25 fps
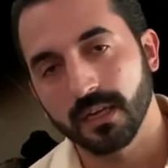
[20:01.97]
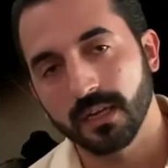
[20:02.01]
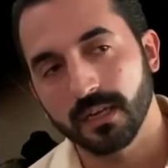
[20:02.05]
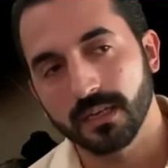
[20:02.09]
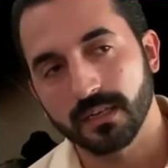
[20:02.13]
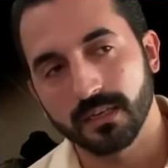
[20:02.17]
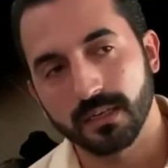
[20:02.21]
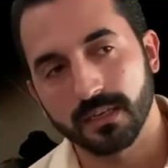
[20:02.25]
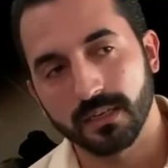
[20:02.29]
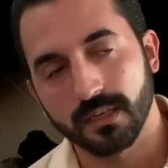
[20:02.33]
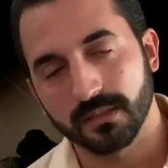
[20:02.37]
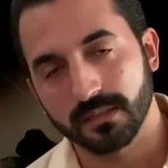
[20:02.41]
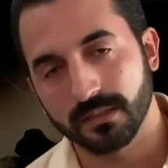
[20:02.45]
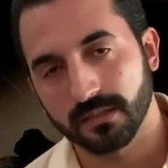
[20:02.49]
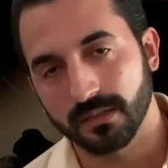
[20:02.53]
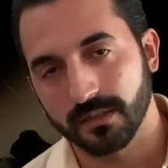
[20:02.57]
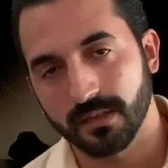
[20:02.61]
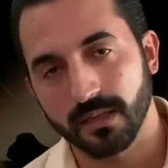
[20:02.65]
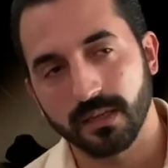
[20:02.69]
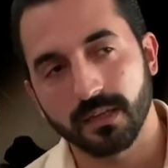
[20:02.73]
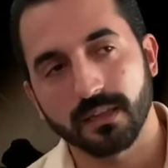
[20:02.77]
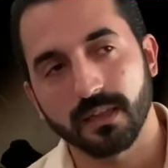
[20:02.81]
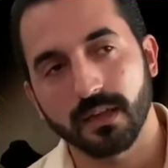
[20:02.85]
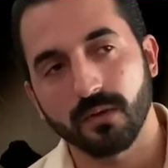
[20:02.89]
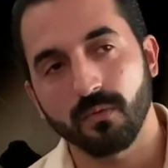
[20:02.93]
didn't
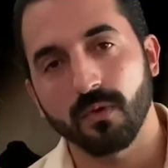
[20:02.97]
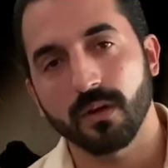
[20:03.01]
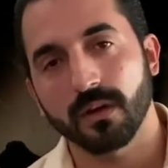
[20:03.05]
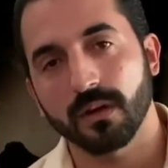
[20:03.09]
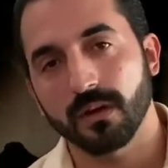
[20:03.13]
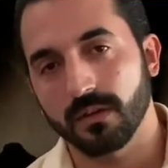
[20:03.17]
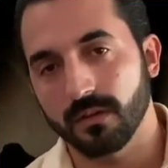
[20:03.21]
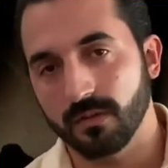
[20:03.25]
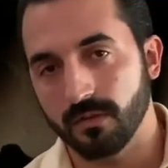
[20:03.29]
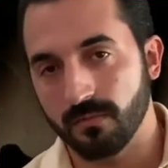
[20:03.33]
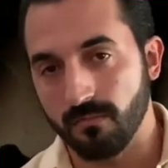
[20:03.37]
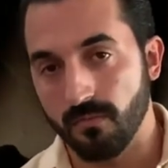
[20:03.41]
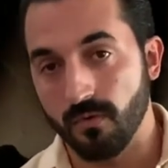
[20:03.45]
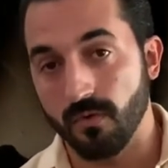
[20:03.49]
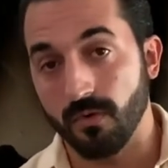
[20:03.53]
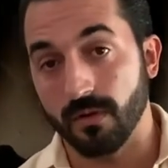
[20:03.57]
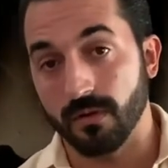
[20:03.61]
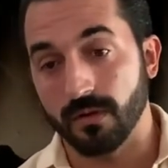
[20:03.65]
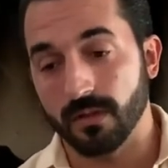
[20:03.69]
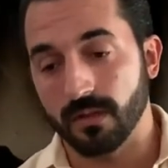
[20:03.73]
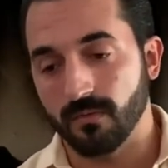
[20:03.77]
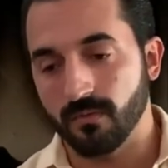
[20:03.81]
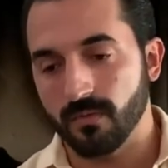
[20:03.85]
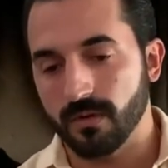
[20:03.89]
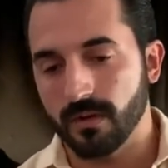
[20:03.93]
necessarily, they wanted a little more.
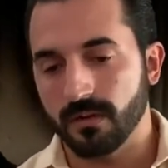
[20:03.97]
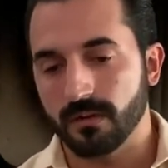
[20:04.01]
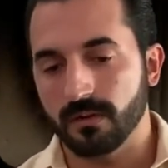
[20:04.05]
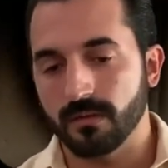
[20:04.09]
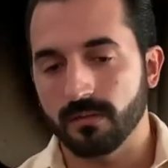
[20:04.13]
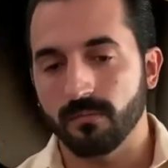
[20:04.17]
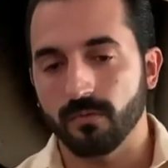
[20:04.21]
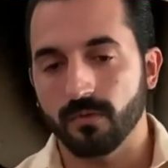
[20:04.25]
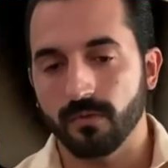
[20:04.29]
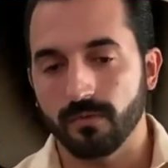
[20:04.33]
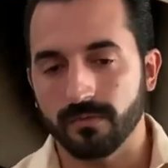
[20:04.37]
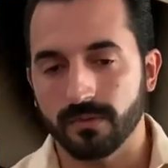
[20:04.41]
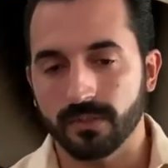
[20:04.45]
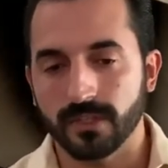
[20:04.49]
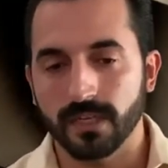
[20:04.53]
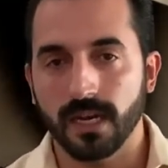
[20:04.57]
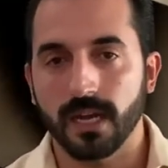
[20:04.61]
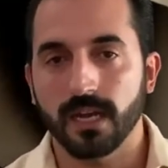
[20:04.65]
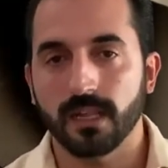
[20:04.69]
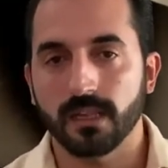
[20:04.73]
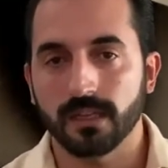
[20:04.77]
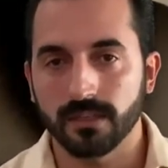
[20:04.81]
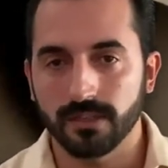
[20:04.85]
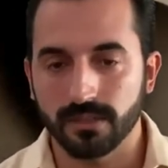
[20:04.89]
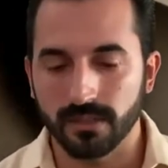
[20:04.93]
They wanted a little more of a
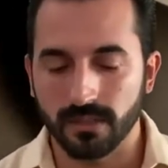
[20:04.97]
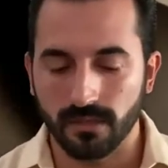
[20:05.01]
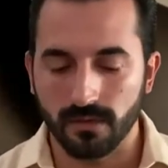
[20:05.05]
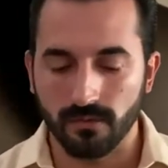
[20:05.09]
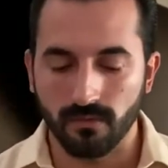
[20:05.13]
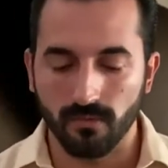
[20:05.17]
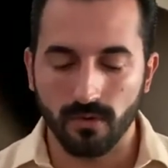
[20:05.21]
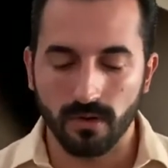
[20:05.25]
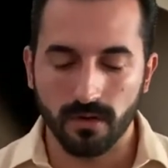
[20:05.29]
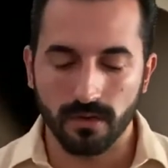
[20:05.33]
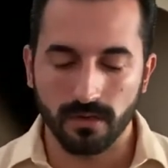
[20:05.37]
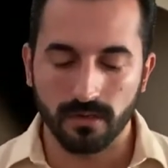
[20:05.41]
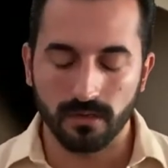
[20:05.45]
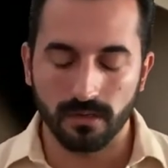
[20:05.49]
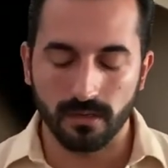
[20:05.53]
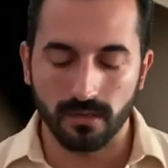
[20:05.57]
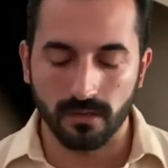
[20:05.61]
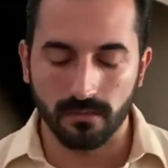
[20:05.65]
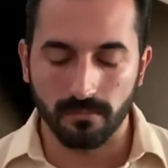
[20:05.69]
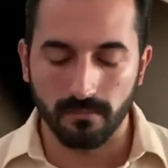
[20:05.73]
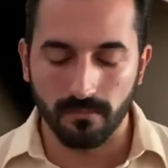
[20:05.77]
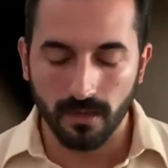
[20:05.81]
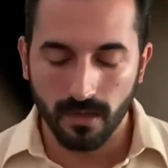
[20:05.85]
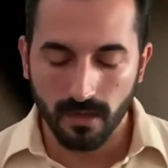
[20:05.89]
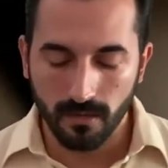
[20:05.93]
challenge, and they wanted
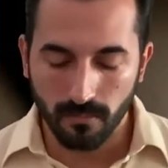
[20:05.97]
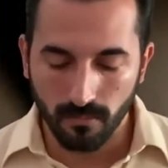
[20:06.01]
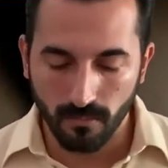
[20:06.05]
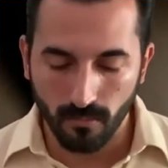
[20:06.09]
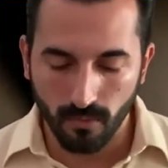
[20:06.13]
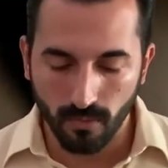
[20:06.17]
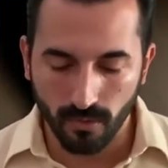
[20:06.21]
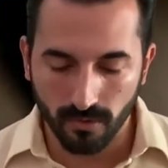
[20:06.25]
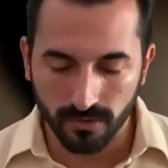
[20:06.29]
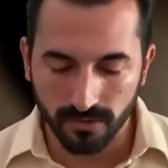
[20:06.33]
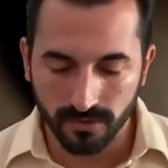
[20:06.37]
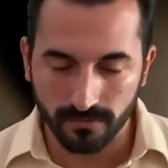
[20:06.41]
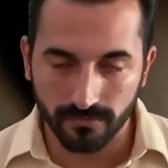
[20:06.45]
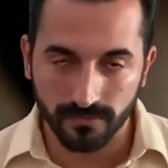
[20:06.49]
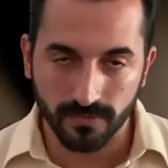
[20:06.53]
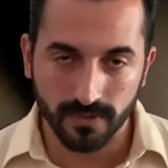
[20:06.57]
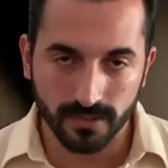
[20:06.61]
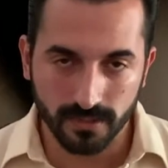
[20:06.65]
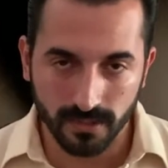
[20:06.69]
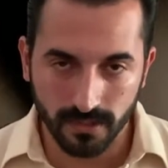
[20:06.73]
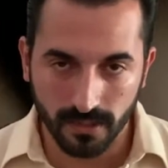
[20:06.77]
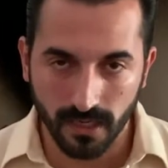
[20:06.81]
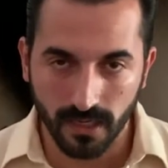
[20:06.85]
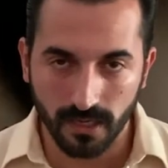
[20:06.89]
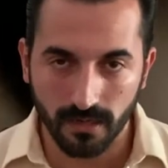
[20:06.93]
more
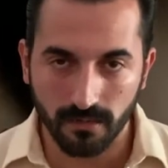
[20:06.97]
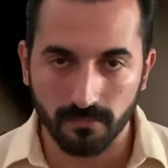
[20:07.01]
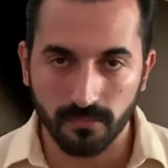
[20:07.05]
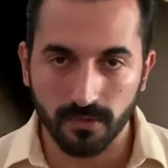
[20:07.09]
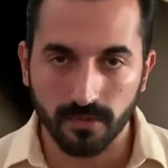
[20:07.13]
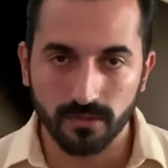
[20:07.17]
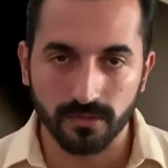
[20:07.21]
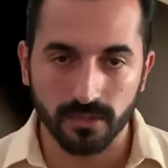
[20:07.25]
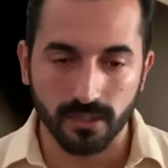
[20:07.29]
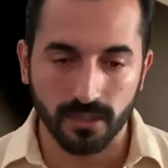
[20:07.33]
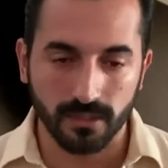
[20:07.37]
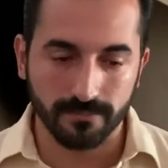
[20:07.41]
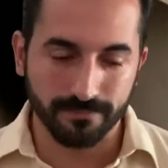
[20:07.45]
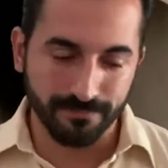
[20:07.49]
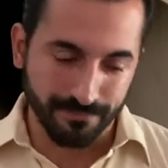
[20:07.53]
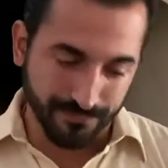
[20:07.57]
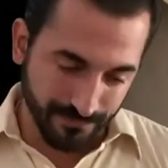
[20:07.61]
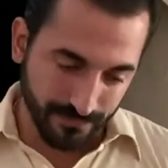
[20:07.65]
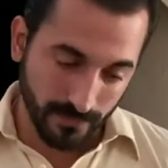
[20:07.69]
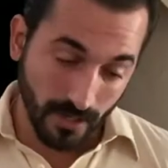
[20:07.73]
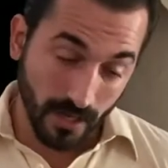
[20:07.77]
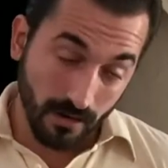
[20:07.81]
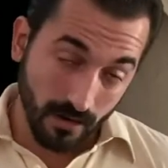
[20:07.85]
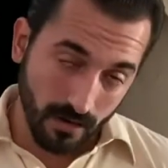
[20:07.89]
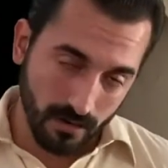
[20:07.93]
sophisticated music.
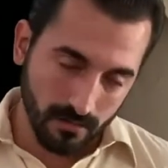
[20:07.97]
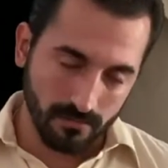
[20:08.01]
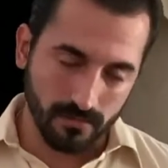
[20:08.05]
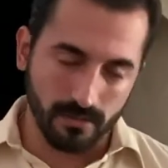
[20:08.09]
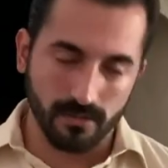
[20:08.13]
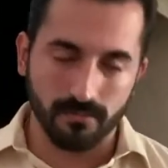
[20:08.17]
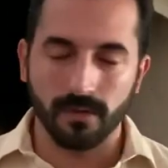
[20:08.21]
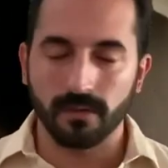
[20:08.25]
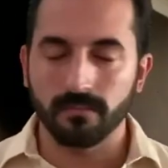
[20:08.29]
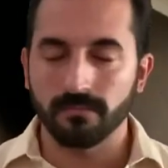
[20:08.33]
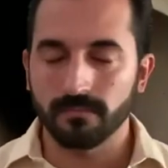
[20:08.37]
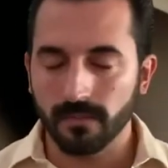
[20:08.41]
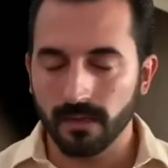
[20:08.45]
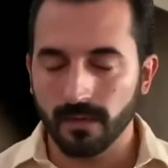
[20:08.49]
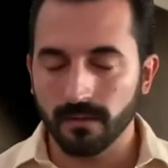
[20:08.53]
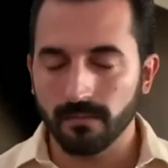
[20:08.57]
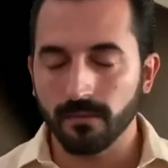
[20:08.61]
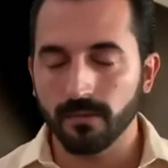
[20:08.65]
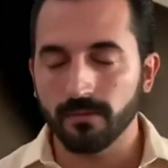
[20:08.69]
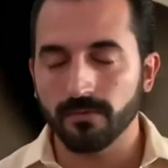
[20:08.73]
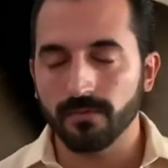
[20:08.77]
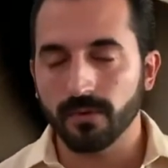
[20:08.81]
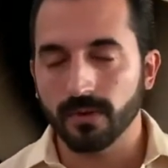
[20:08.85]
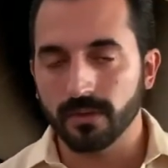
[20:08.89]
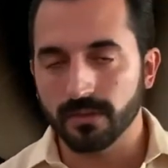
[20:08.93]
Not all of them, I'm
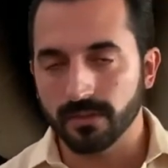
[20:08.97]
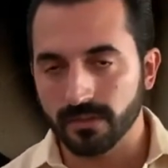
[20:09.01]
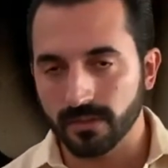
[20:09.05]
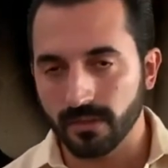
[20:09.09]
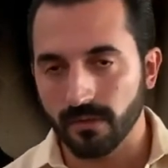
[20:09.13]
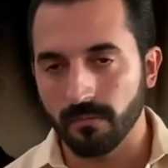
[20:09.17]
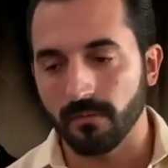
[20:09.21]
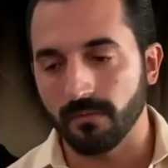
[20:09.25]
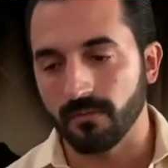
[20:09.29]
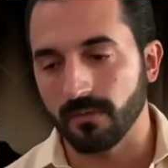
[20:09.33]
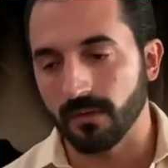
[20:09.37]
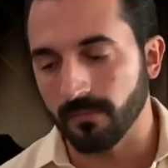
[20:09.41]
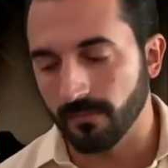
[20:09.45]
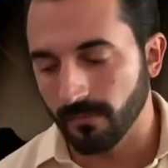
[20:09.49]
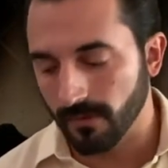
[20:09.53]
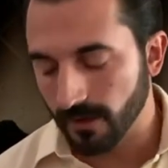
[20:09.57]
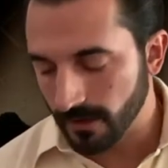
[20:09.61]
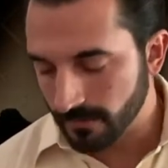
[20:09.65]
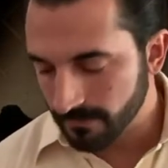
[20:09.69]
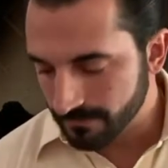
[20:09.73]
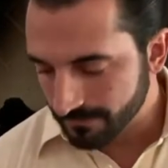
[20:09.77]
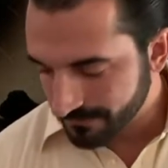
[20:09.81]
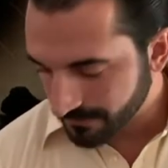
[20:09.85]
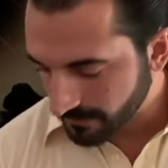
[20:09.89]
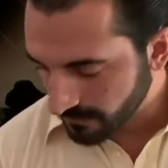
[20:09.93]
referring to some of them, right?
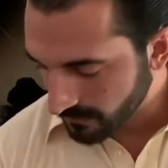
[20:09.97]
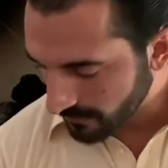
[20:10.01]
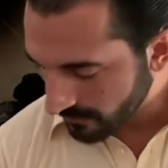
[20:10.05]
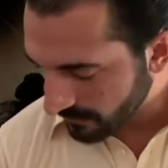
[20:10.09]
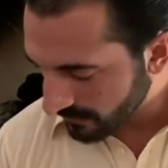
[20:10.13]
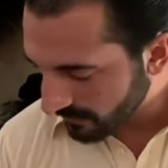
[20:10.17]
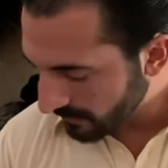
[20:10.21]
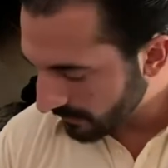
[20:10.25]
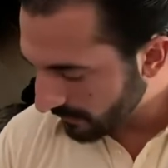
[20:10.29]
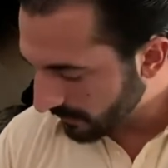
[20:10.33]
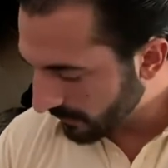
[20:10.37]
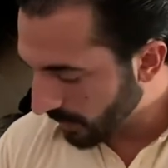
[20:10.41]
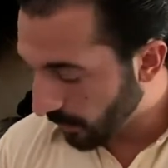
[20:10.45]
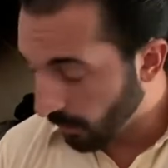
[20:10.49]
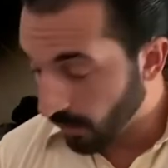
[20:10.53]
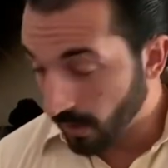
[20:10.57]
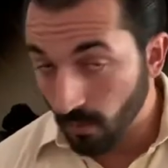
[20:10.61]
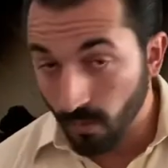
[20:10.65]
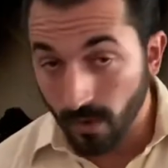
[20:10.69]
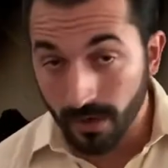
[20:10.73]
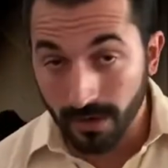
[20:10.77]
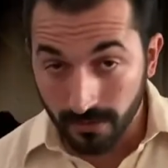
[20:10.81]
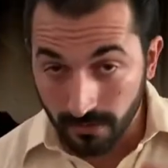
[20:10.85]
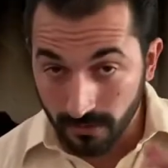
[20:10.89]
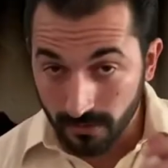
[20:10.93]
Well,
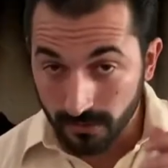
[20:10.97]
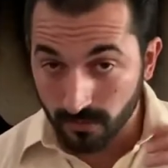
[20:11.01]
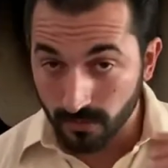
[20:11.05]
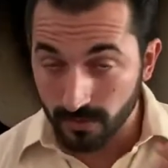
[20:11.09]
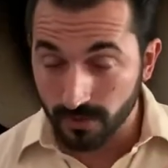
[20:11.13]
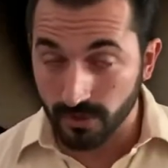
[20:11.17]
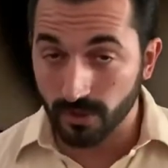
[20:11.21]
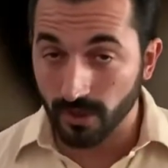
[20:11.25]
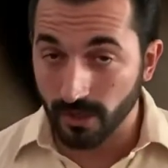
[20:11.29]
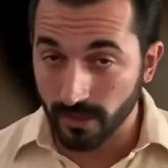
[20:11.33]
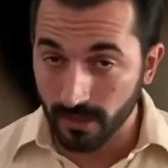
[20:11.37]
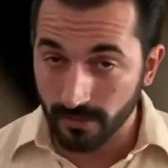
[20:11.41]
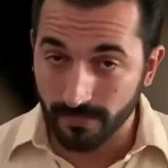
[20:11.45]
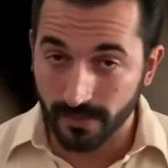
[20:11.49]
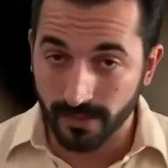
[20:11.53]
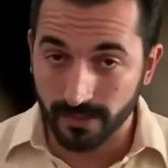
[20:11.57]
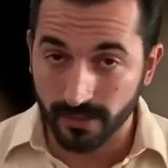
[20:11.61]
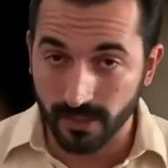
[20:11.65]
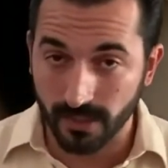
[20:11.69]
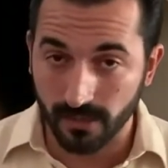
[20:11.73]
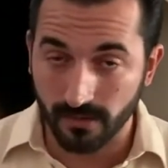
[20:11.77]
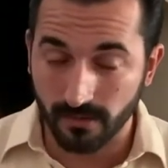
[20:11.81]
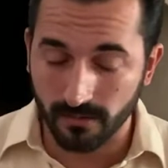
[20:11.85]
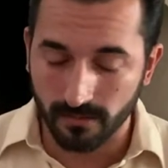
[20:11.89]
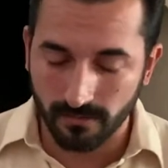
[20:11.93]
one of those was Johnny
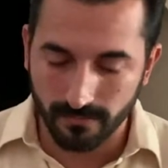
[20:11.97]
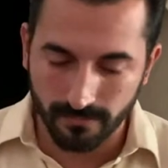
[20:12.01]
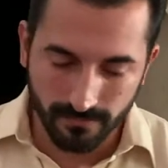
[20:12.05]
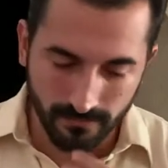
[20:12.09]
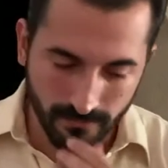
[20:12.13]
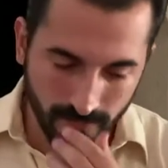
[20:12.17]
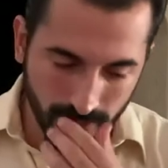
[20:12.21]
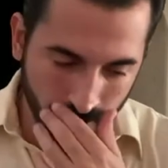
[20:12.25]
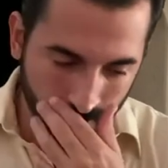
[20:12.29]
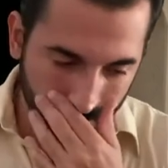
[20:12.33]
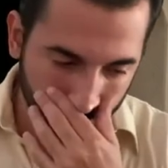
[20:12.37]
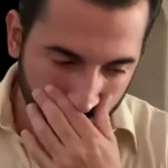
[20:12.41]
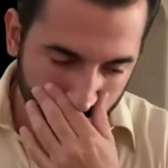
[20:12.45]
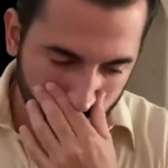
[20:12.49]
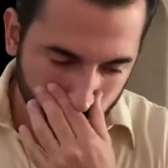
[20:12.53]
Pacheco, right?